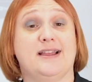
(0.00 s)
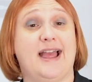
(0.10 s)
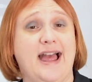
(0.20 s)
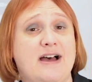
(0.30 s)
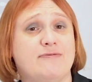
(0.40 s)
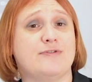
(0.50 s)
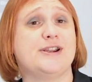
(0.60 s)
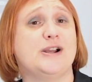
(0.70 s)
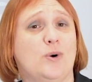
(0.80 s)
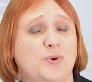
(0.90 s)

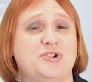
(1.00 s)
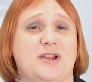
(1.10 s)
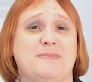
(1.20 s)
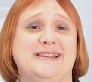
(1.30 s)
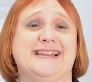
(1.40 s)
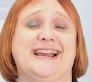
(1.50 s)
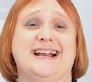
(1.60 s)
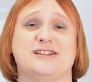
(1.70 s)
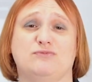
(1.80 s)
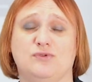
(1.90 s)
Every automaker
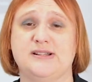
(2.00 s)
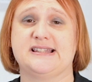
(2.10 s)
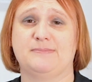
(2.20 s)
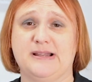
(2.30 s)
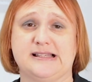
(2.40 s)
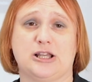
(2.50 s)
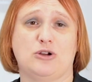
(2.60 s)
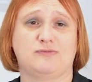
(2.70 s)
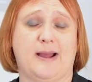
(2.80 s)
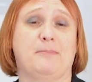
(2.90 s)
has a reasonably
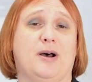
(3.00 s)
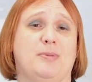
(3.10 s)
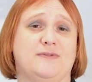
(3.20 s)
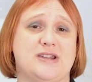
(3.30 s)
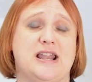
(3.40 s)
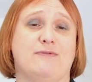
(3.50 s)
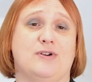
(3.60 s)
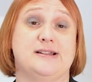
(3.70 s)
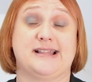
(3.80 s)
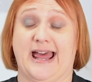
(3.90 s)
slow ramp-up of
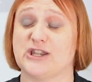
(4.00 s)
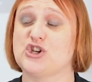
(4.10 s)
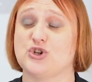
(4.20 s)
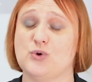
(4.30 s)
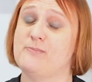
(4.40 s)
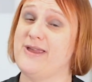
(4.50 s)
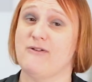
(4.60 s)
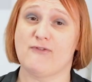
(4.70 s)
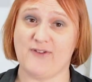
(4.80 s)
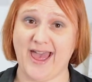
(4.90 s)
deliveries, and to be
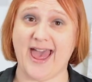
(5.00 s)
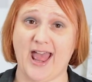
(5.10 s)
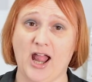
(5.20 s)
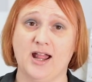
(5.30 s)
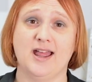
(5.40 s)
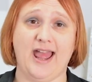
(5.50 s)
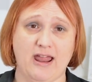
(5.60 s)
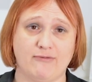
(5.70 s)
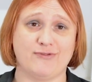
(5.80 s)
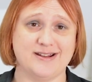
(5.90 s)
fair,
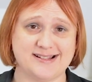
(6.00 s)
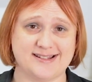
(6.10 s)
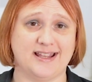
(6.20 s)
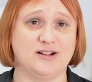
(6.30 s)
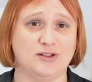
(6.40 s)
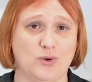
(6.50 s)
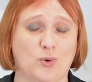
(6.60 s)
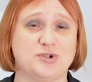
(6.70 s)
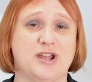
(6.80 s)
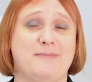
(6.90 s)
every single
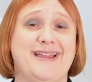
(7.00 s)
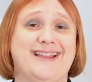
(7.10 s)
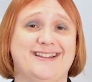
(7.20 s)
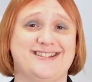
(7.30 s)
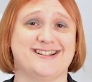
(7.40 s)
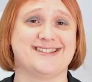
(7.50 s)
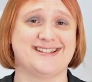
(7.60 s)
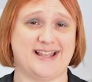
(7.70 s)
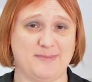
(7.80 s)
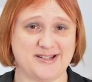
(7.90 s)
automaker does the
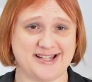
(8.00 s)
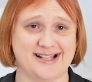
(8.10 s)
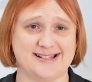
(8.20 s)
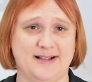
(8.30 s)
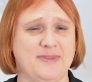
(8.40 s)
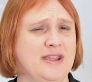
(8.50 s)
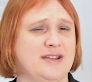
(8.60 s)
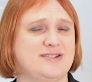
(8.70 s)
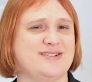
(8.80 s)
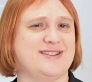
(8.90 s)
same as Tesla.
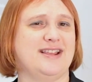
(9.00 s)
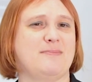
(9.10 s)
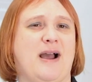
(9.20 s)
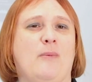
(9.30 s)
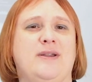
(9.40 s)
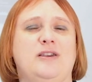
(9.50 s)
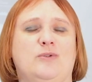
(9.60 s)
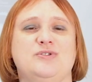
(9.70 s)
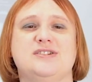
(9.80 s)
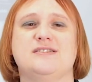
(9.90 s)
Just think about when
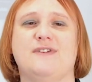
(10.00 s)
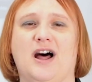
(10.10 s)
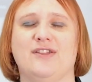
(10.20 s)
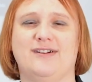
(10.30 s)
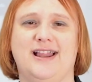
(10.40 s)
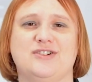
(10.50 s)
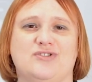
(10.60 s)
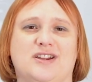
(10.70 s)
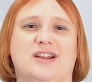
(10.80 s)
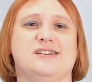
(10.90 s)
launches of other
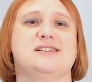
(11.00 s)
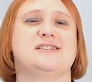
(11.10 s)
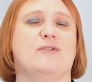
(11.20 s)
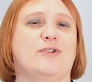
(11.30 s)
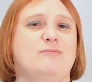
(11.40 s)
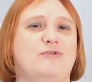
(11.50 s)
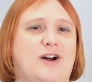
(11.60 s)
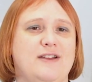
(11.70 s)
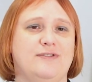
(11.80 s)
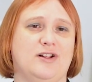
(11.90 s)
electric cars from
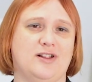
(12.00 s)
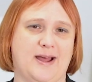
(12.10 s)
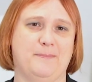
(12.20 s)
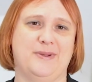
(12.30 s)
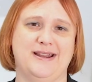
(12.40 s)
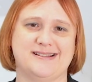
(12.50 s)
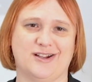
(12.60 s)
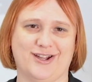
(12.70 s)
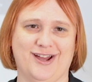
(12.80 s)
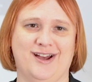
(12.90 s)
rival companies
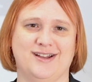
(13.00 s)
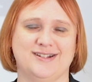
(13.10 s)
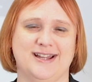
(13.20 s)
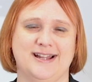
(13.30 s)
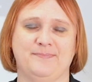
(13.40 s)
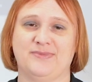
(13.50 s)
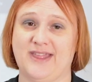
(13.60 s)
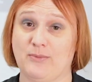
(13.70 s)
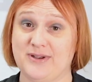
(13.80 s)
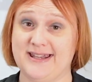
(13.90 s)
occurred.
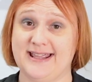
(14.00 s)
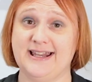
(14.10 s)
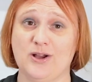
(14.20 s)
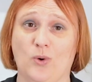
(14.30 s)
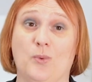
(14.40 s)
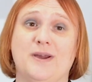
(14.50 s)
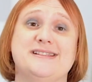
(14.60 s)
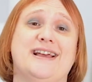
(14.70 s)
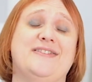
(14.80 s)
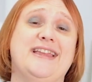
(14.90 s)
They were nearly
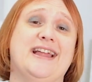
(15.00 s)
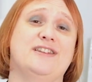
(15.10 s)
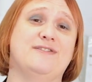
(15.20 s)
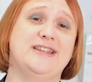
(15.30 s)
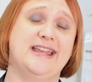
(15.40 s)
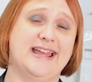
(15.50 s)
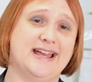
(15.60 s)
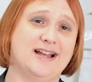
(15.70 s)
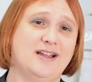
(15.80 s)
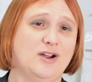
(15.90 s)
always at the end of a
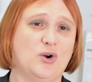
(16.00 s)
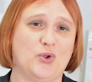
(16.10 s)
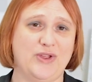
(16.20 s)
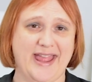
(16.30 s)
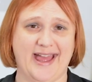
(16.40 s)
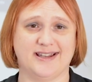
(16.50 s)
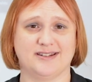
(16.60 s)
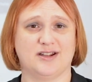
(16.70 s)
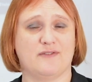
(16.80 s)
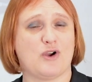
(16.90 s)
year or the
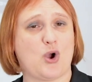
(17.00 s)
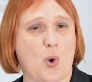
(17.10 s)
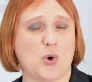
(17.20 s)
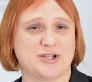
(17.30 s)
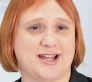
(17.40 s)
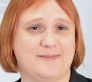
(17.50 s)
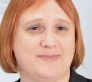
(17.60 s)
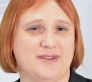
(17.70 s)
end of a quarter.